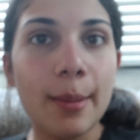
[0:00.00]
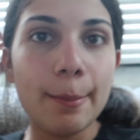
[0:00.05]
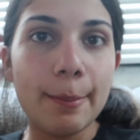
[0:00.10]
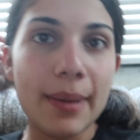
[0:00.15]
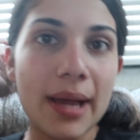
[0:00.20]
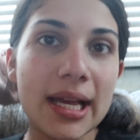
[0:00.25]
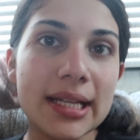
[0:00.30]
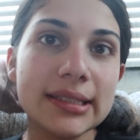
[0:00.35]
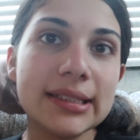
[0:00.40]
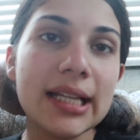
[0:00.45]

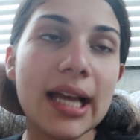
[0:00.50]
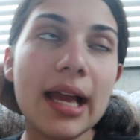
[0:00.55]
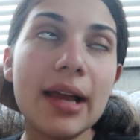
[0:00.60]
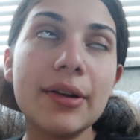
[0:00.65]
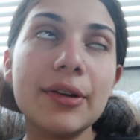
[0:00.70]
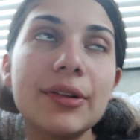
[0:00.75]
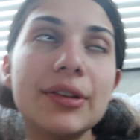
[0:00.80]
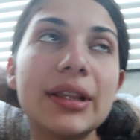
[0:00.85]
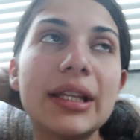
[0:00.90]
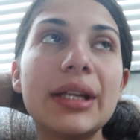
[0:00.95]
But
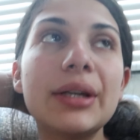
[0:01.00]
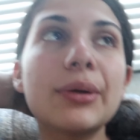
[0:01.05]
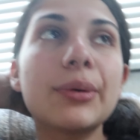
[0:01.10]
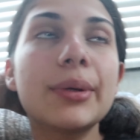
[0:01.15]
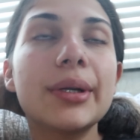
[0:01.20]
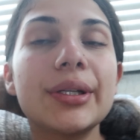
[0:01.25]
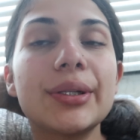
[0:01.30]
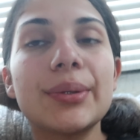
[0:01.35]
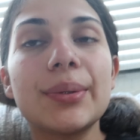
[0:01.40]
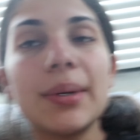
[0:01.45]
I don't think
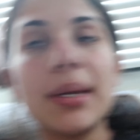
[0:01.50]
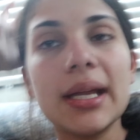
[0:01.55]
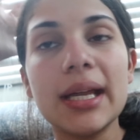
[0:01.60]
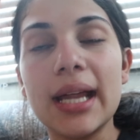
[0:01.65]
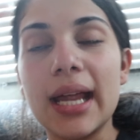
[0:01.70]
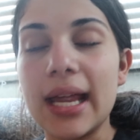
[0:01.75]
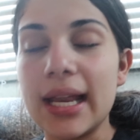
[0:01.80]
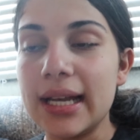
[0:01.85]
we're doing